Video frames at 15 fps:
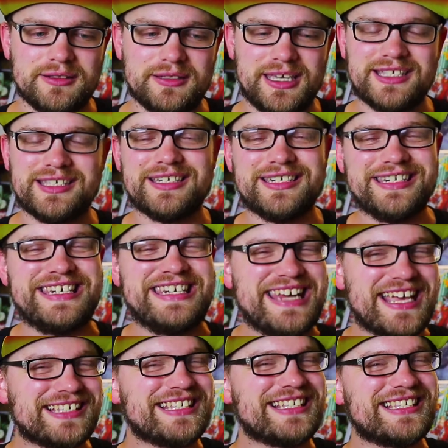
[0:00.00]
isn't
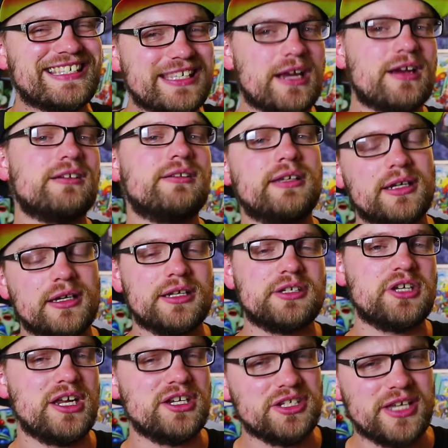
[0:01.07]
necessarily going to
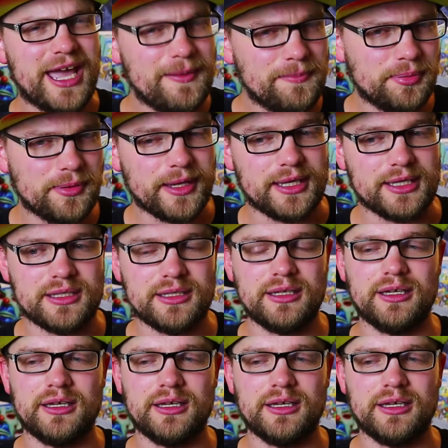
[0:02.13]
change gameplay,